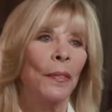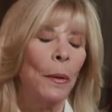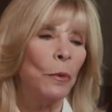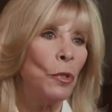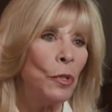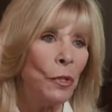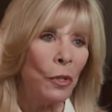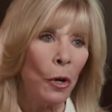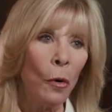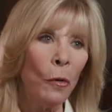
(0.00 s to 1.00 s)
They were
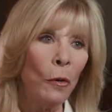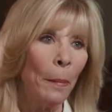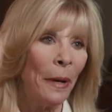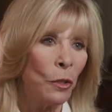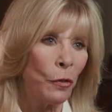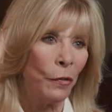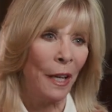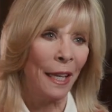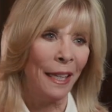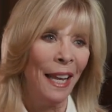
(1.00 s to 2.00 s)
so much
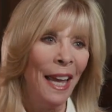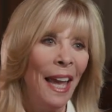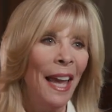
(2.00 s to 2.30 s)
fun.